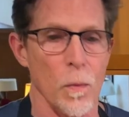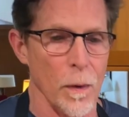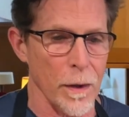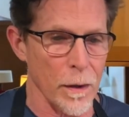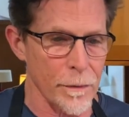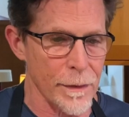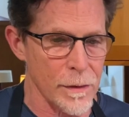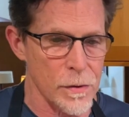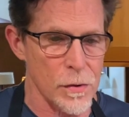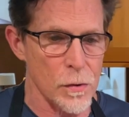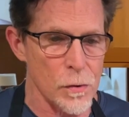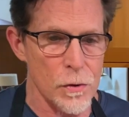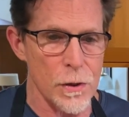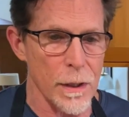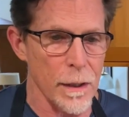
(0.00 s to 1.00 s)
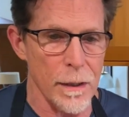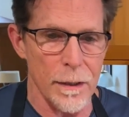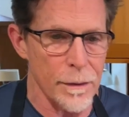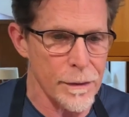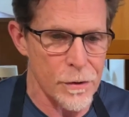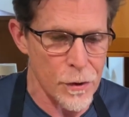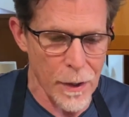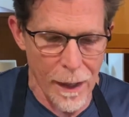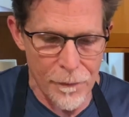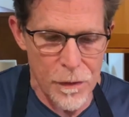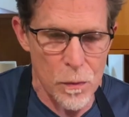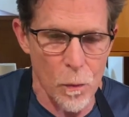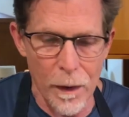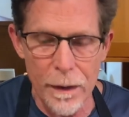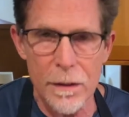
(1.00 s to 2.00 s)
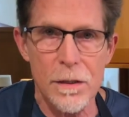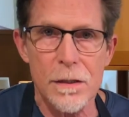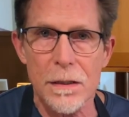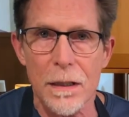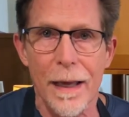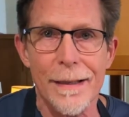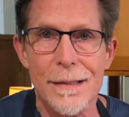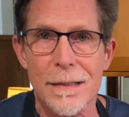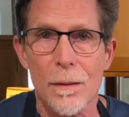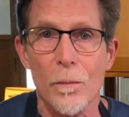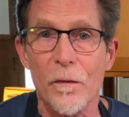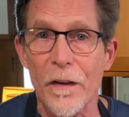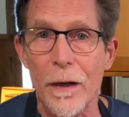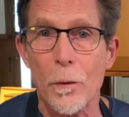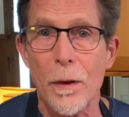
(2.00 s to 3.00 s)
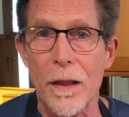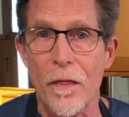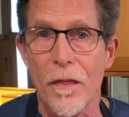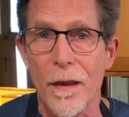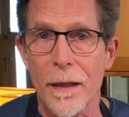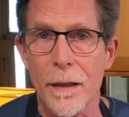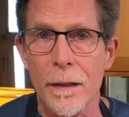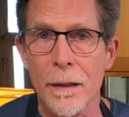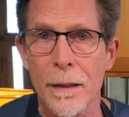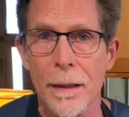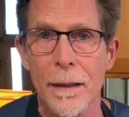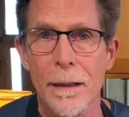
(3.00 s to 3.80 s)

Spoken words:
where the sushi chefs want to slice them very thin.